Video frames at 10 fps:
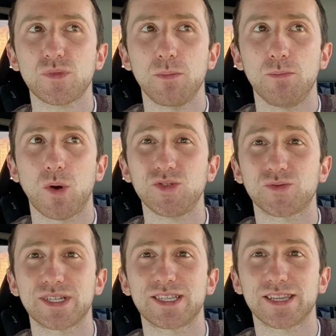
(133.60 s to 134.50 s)
most
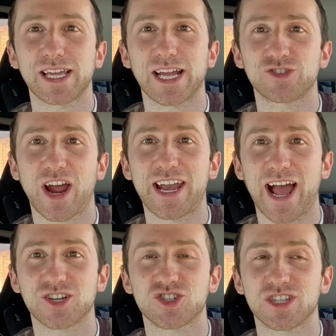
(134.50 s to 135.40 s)
recent thing I tried,
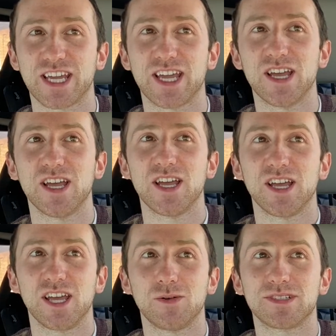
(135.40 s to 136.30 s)
actually.
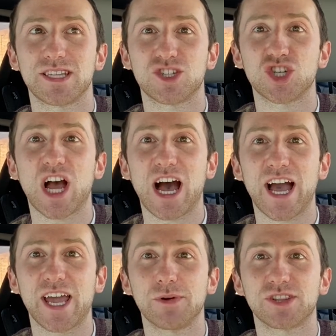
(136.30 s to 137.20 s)
It was the
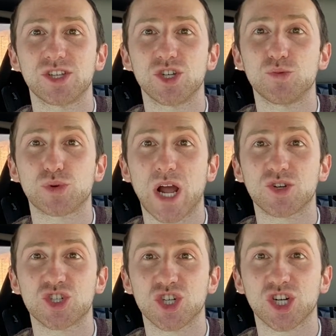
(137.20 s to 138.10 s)
chai with the new brown
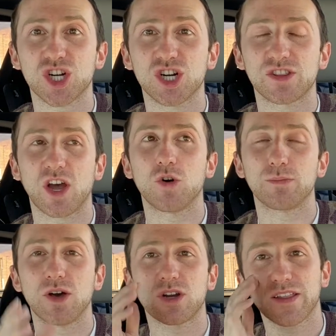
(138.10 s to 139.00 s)
sugar, the oat
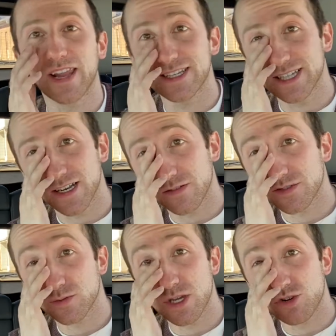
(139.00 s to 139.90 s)
milk, and then I did a
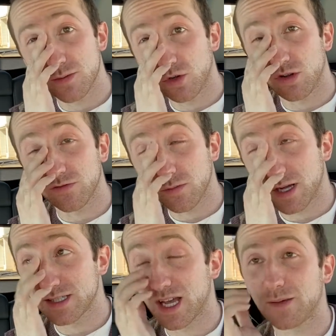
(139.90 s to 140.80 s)
sweet cream cold foam
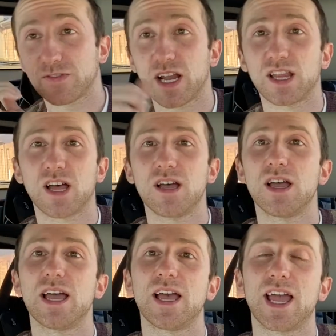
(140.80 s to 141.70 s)
on top, vanilla,
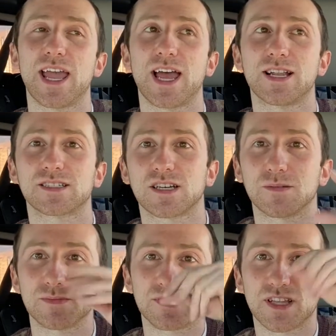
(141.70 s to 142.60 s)
and
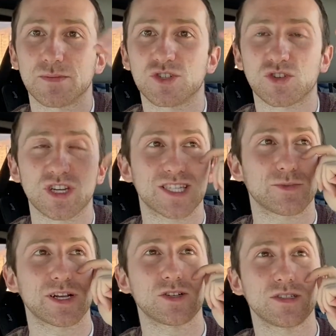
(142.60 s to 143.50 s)
um, cinnamon dolce
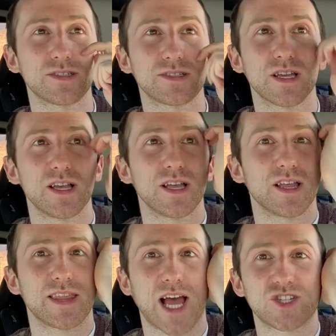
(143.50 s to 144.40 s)
sprinkles.
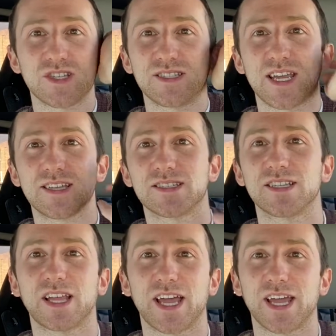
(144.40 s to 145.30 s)
That just tasted
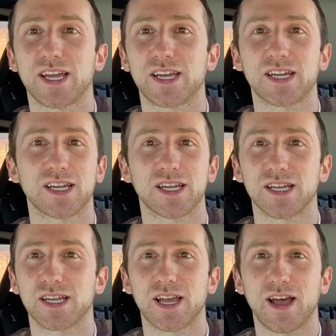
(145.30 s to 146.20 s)
like
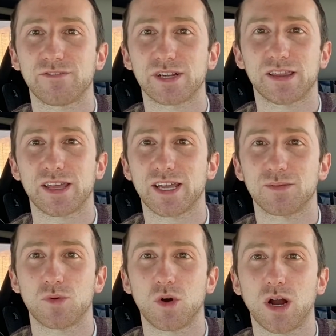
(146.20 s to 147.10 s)
everything and
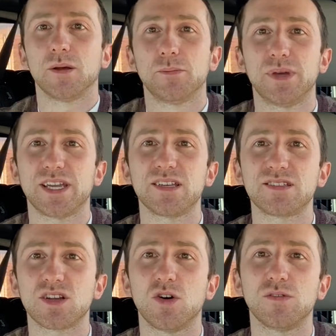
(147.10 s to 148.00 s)
more.
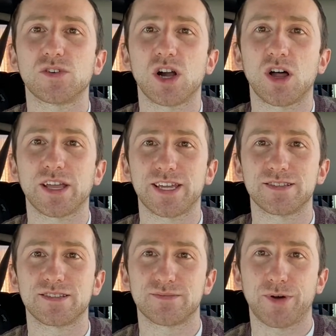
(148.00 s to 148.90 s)
Biggest overall
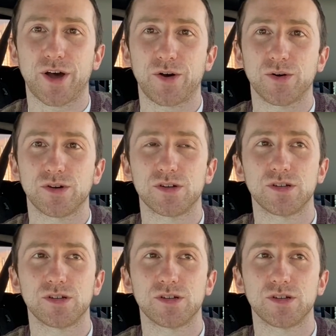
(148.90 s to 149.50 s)
inspo.